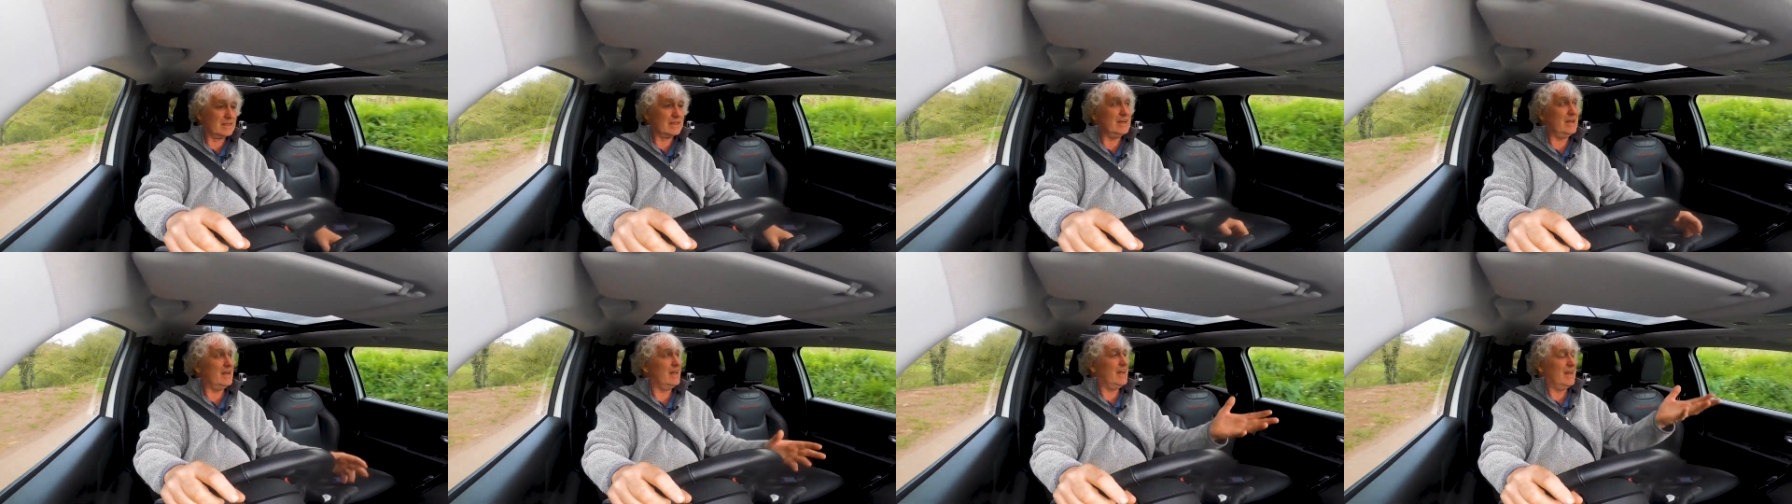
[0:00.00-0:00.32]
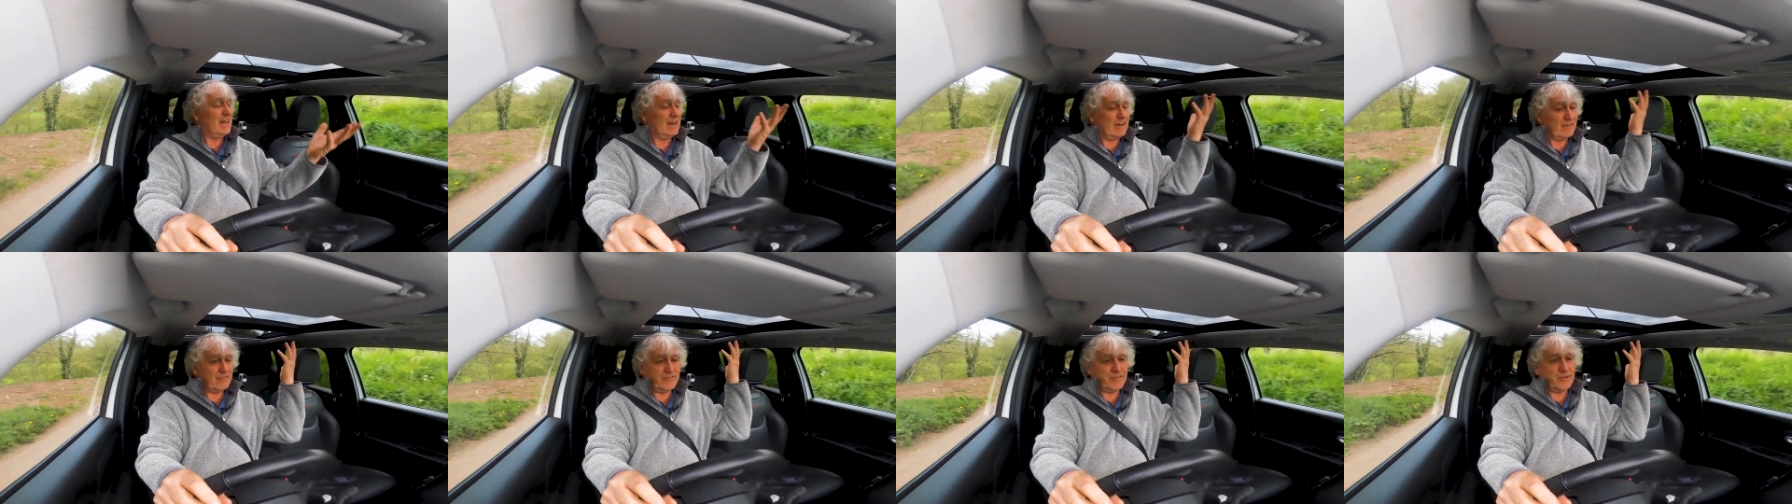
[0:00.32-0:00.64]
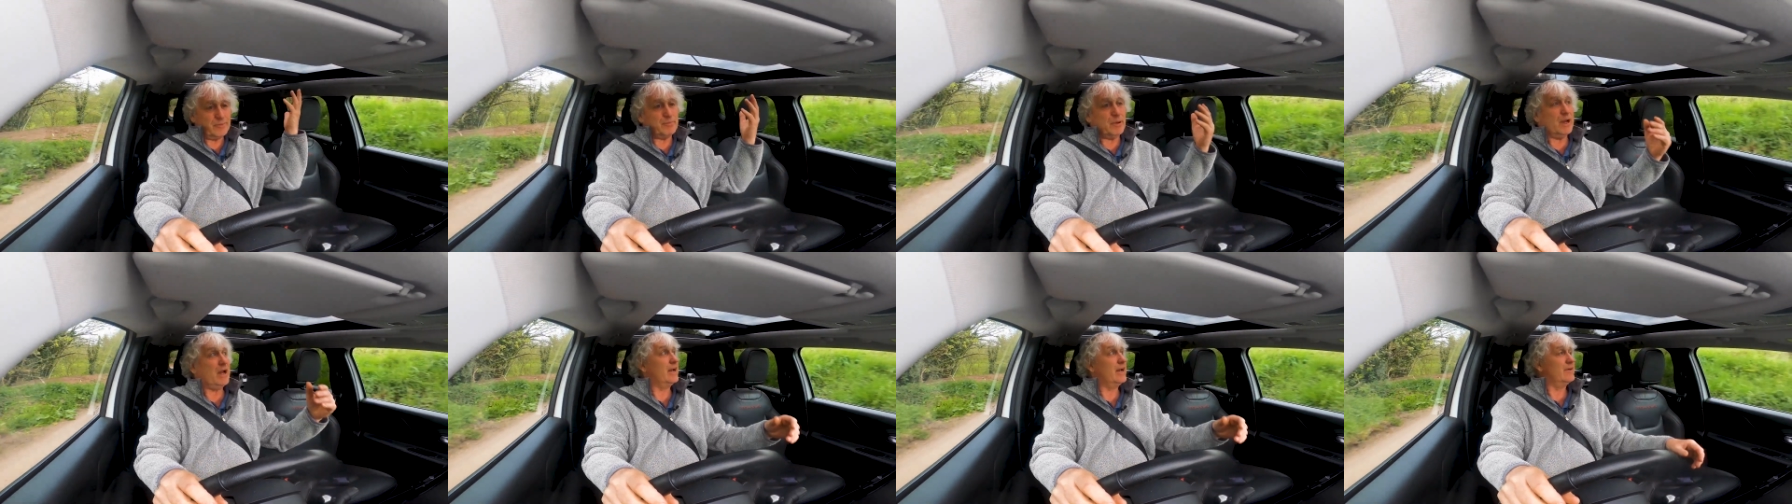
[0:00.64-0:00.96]
Love
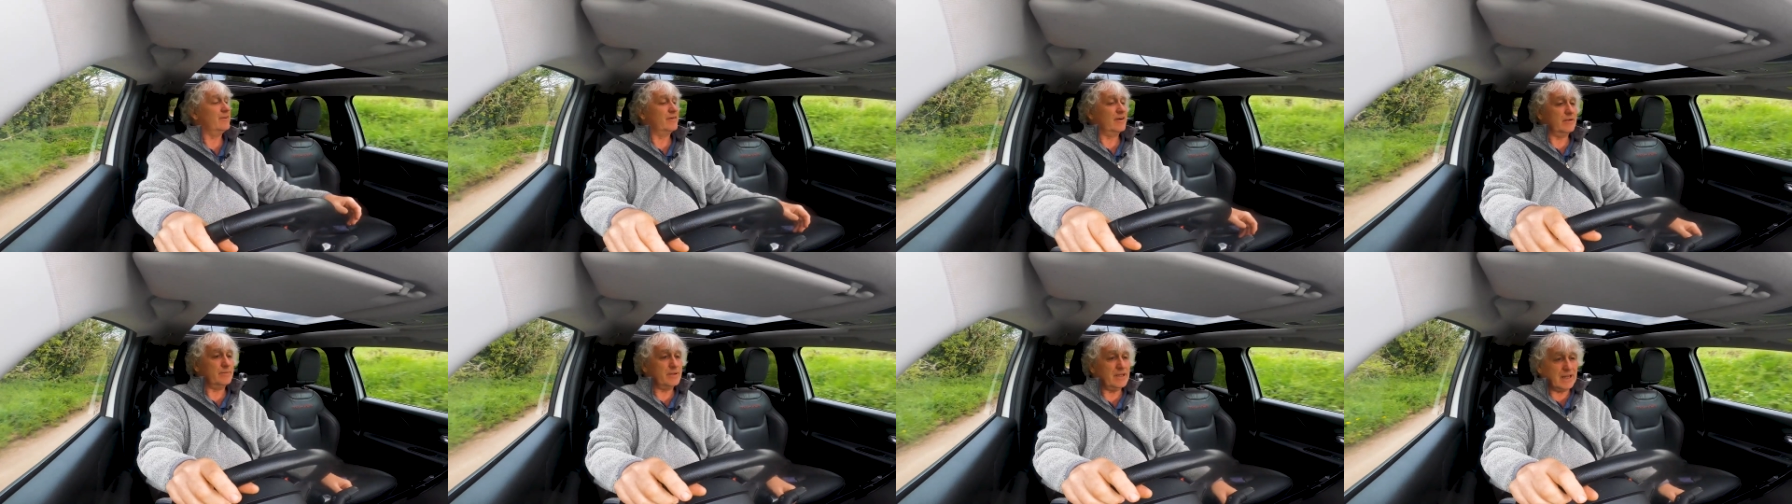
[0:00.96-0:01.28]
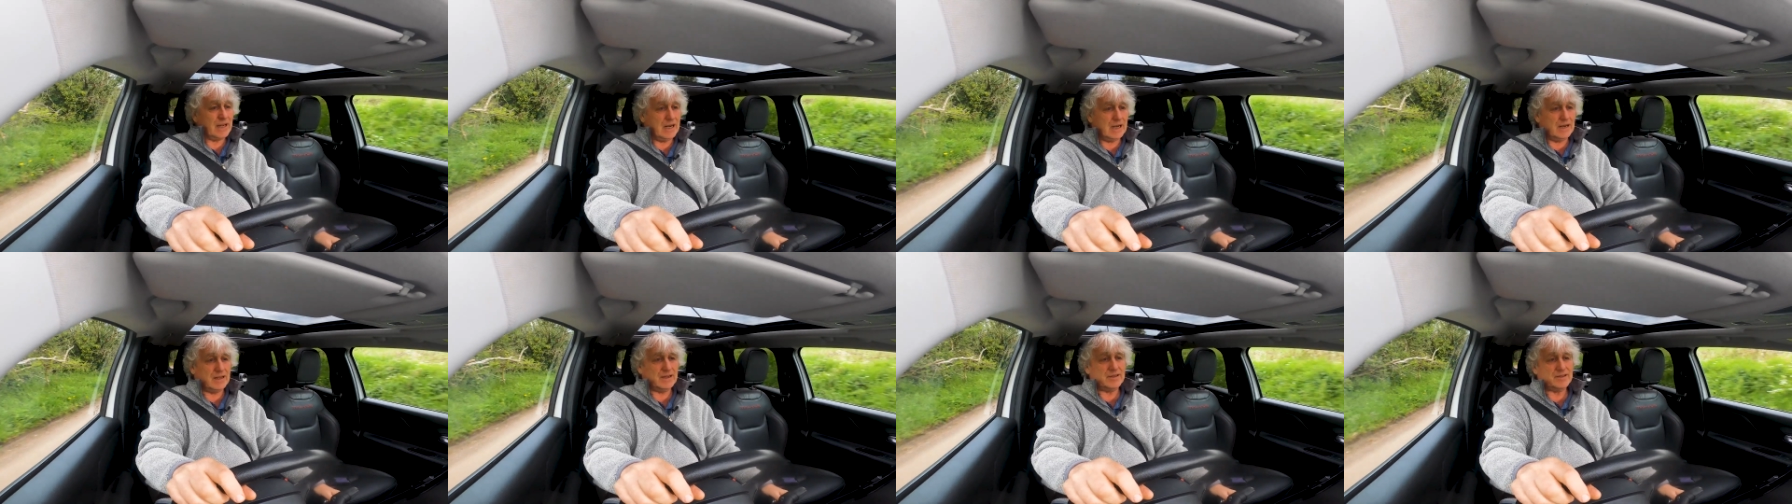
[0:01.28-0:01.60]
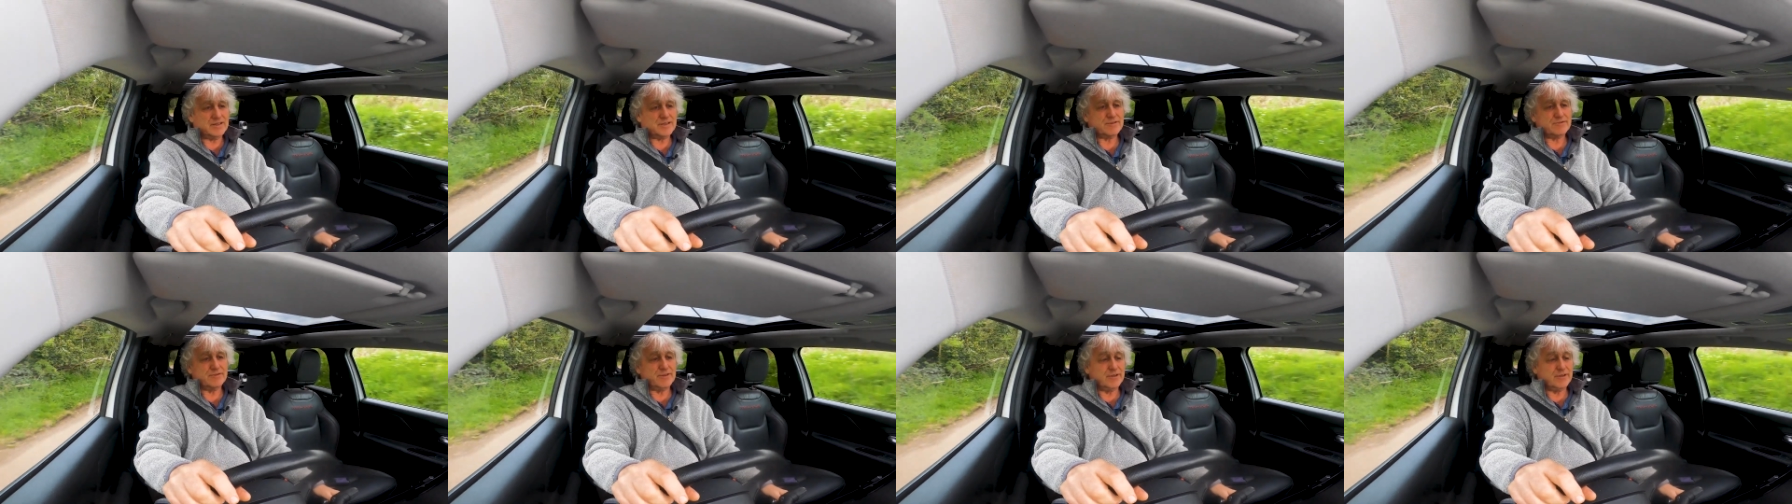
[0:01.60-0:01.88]
the panoramic glass